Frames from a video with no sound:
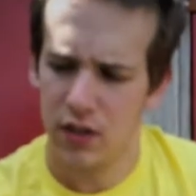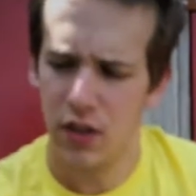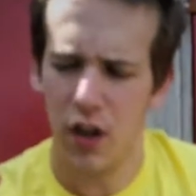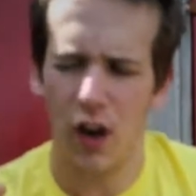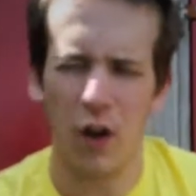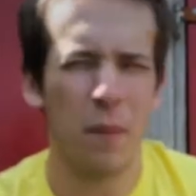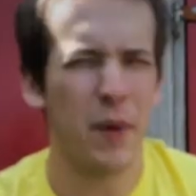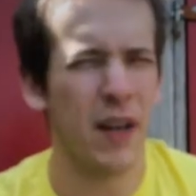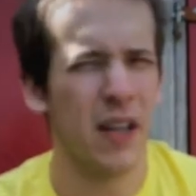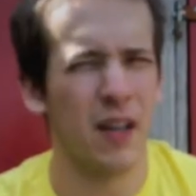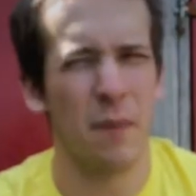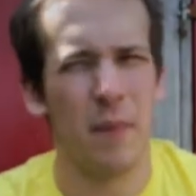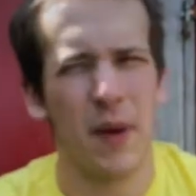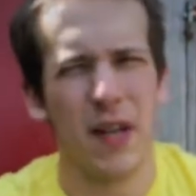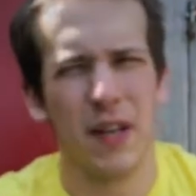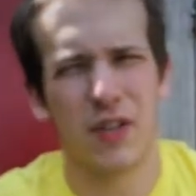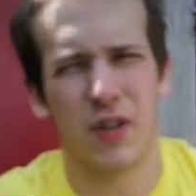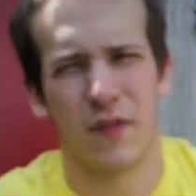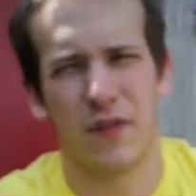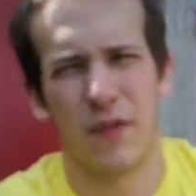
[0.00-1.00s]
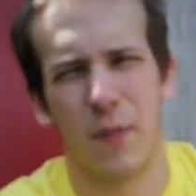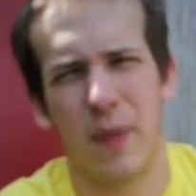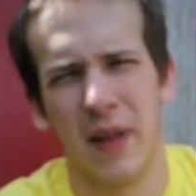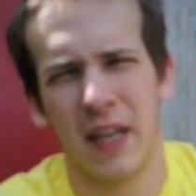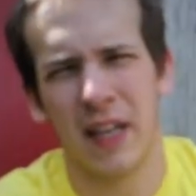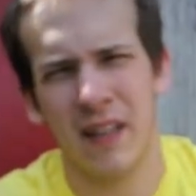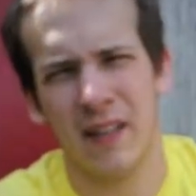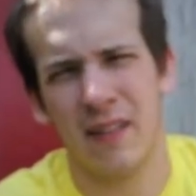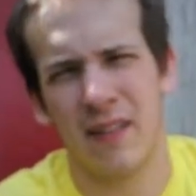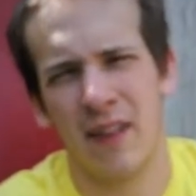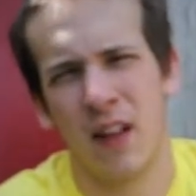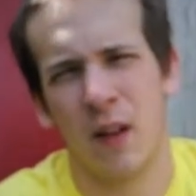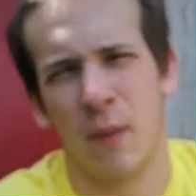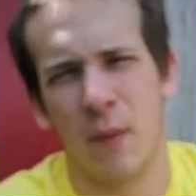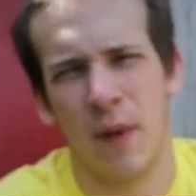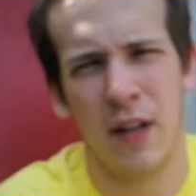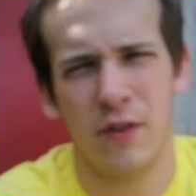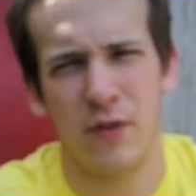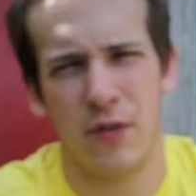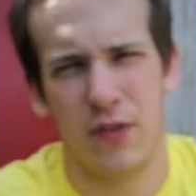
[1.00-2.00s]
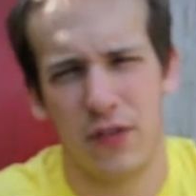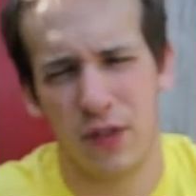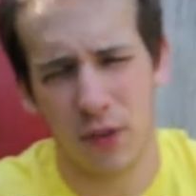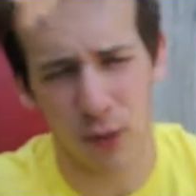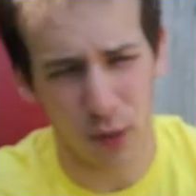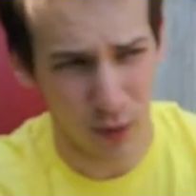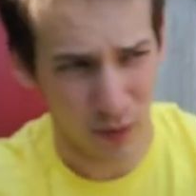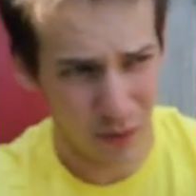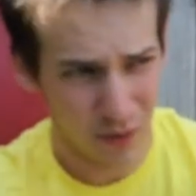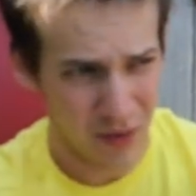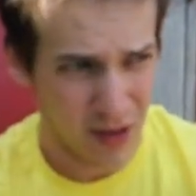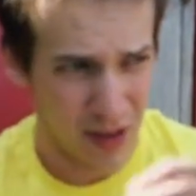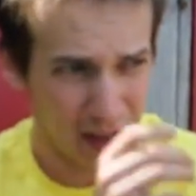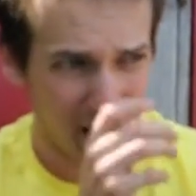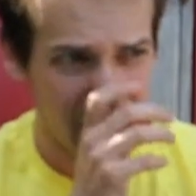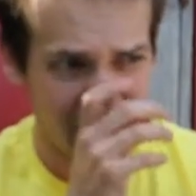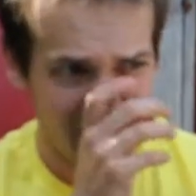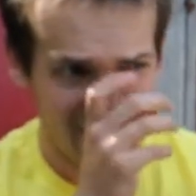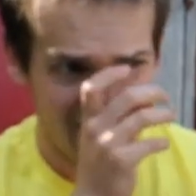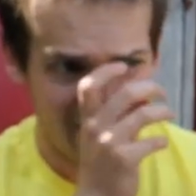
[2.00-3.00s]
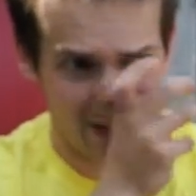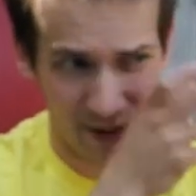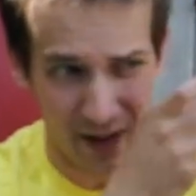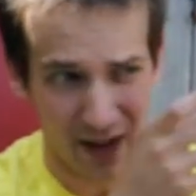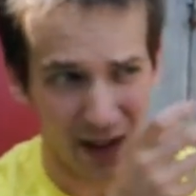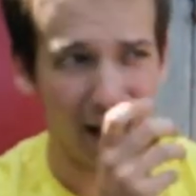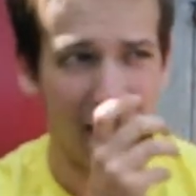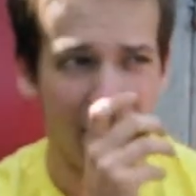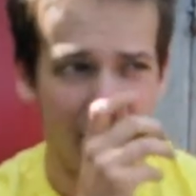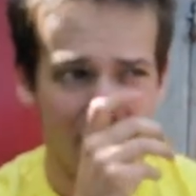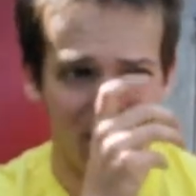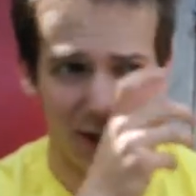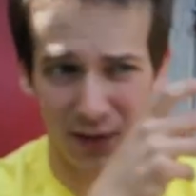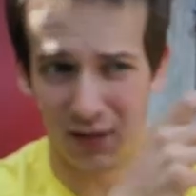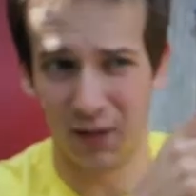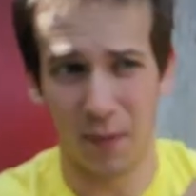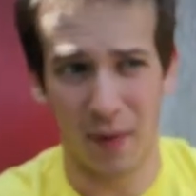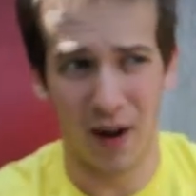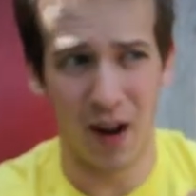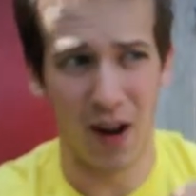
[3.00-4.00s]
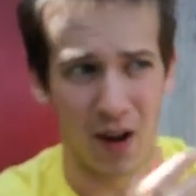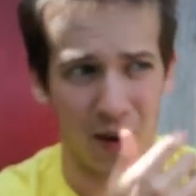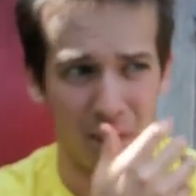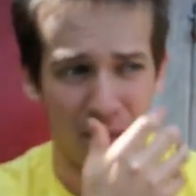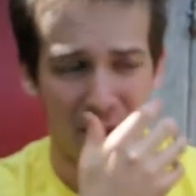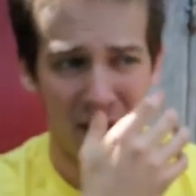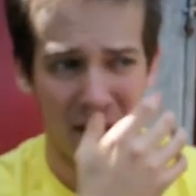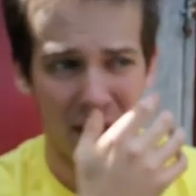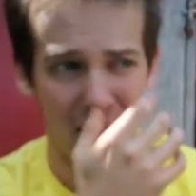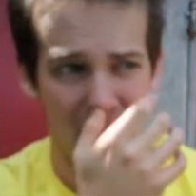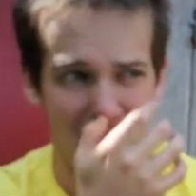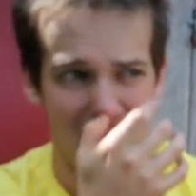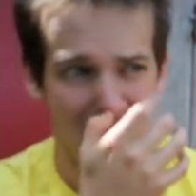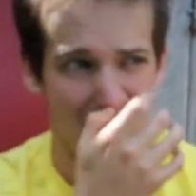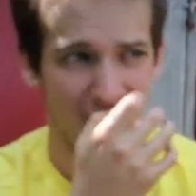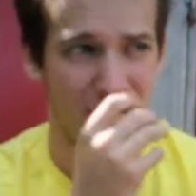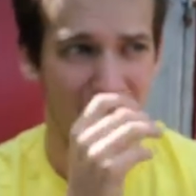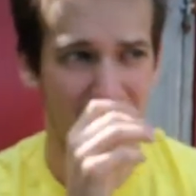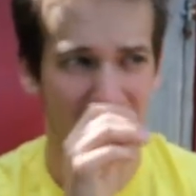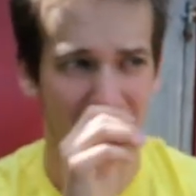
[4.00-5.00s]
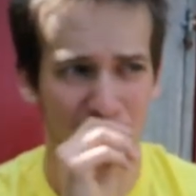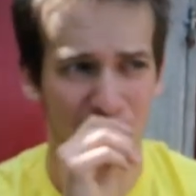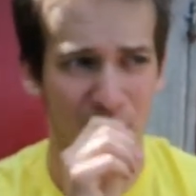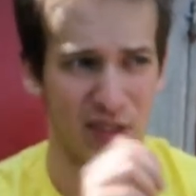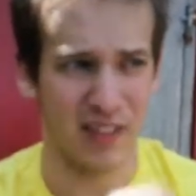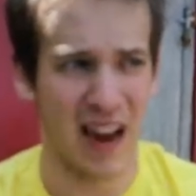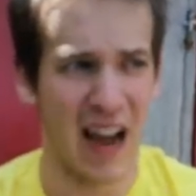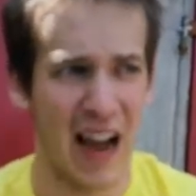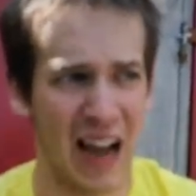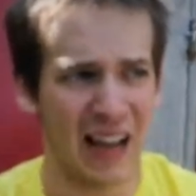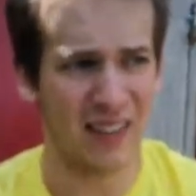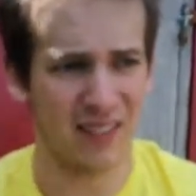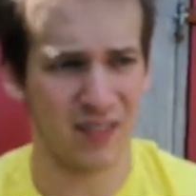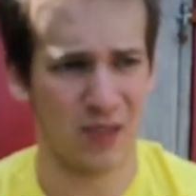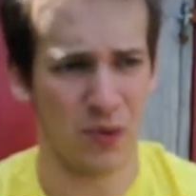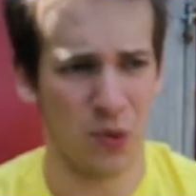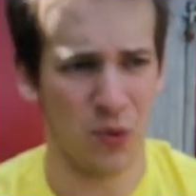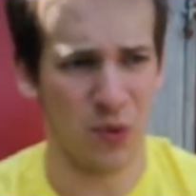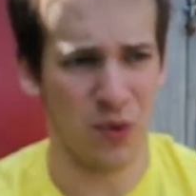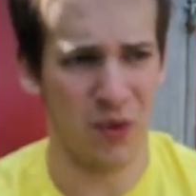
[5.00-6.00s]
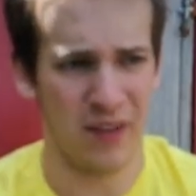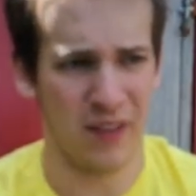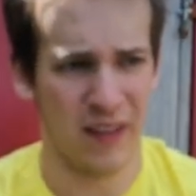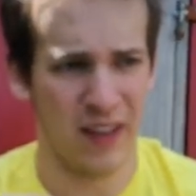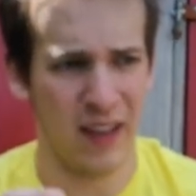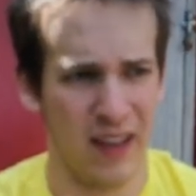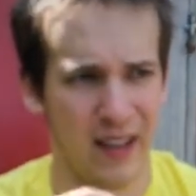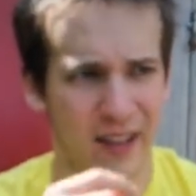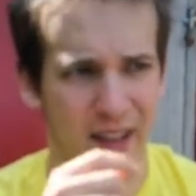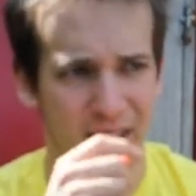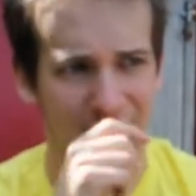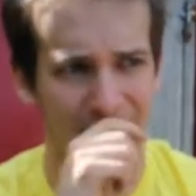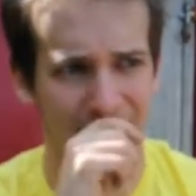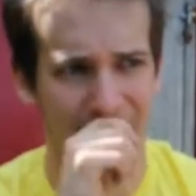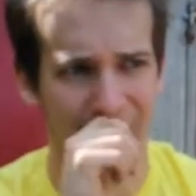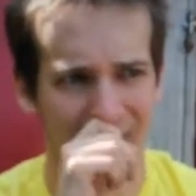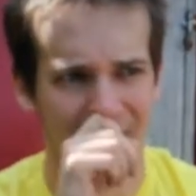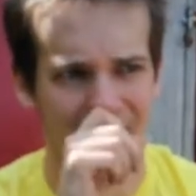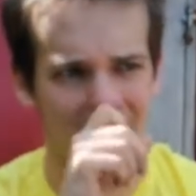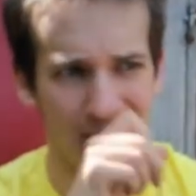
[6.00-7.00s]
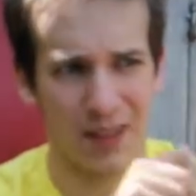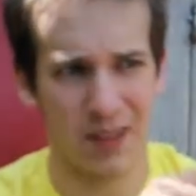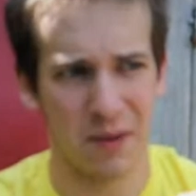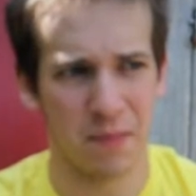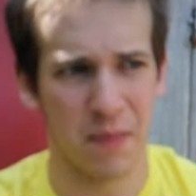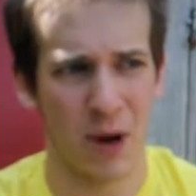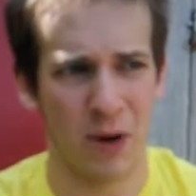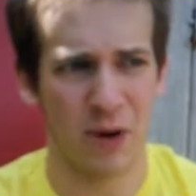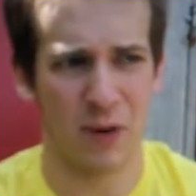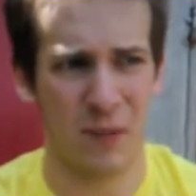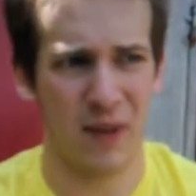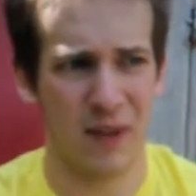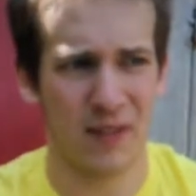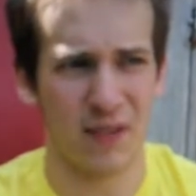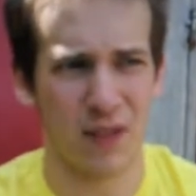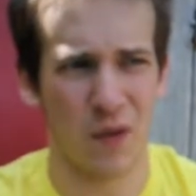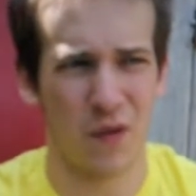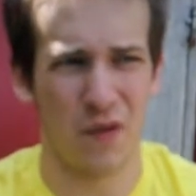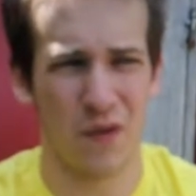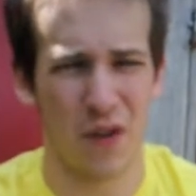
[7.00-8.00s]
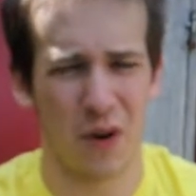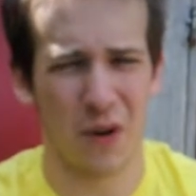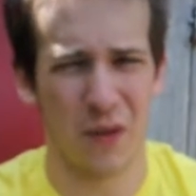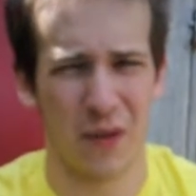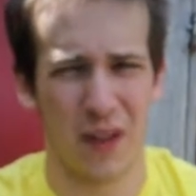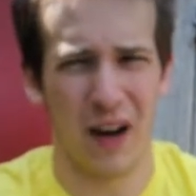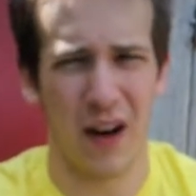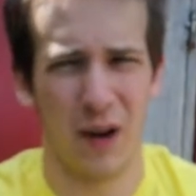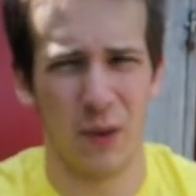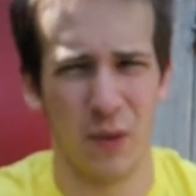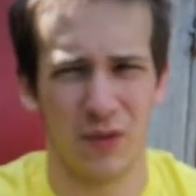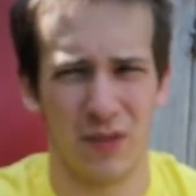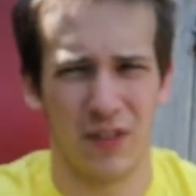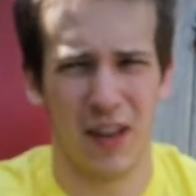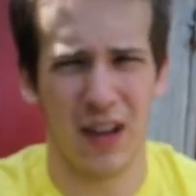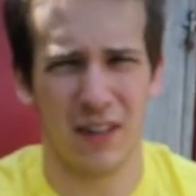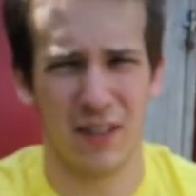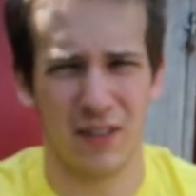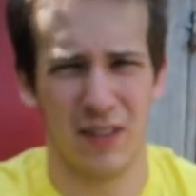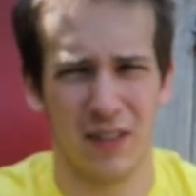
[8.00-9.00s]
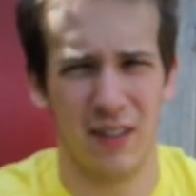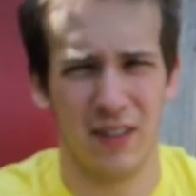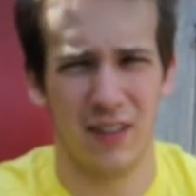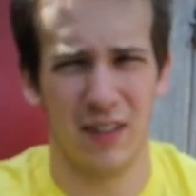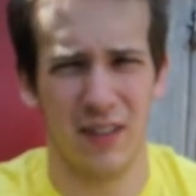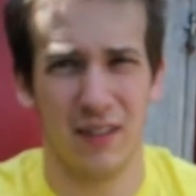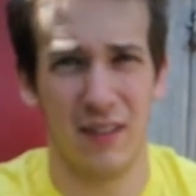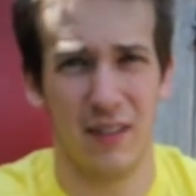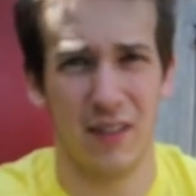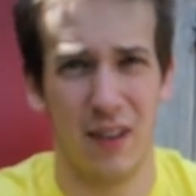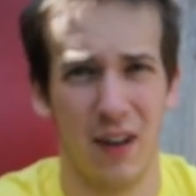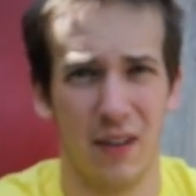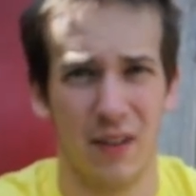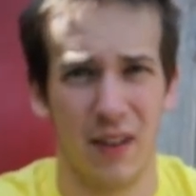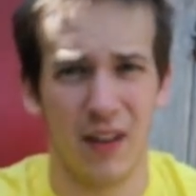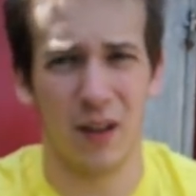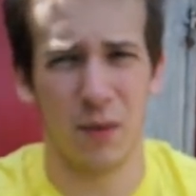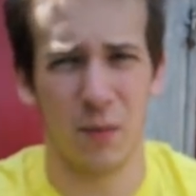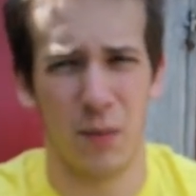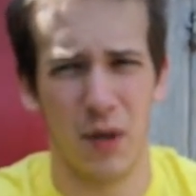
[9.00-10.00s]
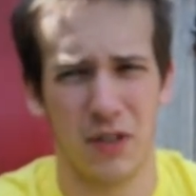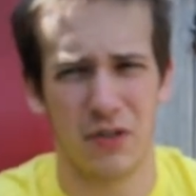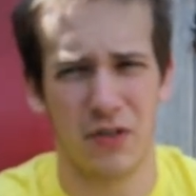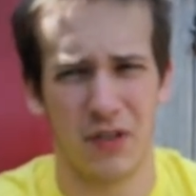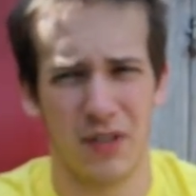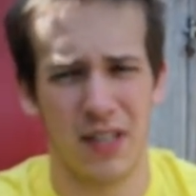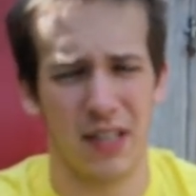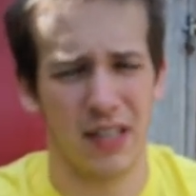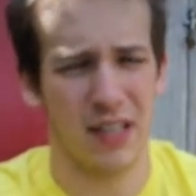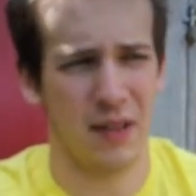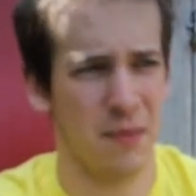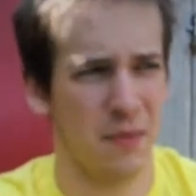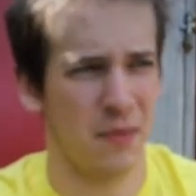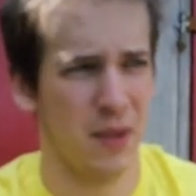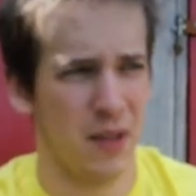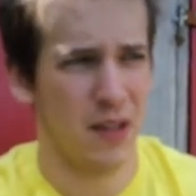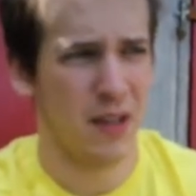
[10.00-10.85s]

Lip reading: So being a pitcher for Pickens Elementary School, I was the bomb. Actually, I was in high school, and they demoted me so far that I was actually on the elementary team.